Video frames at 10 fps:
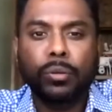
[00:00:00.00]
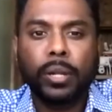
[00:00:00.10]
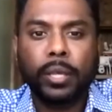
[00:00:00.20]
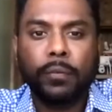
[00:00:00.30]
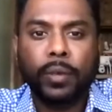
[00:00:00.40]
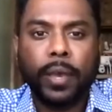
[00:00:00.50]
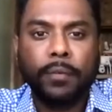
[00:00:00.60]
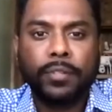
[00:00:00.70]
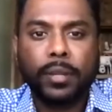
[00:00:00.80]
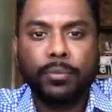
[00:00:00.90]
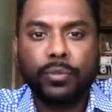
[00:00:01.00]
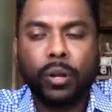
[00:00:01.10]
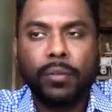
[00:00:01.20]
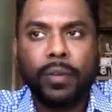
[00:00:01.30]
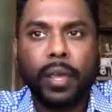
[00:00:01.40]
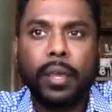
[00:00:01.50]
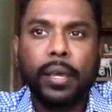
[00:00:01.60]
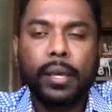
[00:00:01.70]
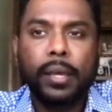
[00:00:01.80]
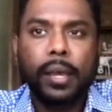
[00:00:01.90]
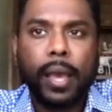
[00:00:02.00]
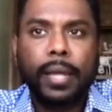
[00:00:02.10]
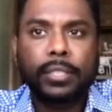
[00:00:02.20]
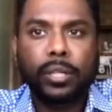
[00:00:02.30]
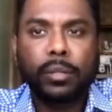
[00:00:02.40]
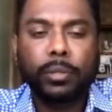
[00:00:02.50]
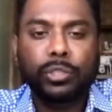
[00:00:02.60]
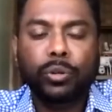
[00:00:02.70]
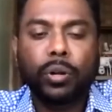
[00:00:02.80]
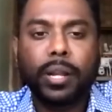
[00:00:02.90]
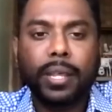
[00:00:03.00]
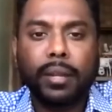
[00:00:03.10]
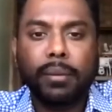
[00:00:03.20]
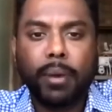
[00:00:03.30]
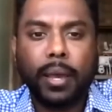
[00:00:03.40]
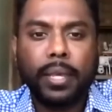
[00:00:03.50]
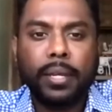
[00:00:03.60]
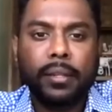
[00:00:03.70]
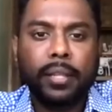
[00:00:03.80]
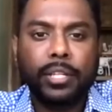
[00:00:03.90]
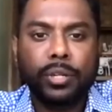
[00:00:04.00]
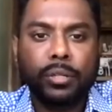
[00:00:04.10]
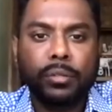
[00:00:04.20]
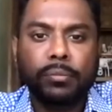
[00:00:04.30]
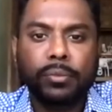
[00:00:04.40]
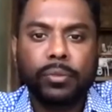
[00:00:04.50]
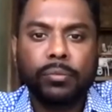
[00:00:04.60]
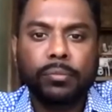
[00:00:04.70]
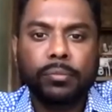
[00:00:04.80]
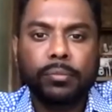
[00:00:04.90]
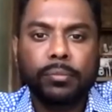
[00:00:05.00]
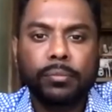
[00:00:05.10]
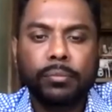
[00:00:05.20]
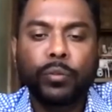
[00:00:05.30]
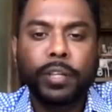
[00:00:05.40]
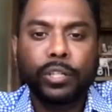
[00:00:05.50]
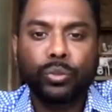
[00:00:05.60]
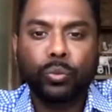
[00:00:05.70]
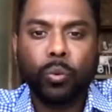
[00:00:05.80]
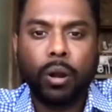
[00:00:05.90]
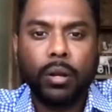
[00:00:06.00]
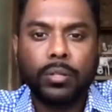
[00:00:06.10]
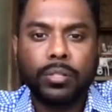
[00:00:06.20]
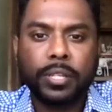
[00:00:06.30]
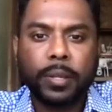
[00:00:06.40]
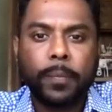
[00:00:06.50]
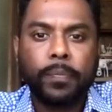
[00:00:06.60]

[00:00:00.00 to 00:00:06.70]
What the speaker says: like if you have some sort of a agile maturity in mind that you're moving towards,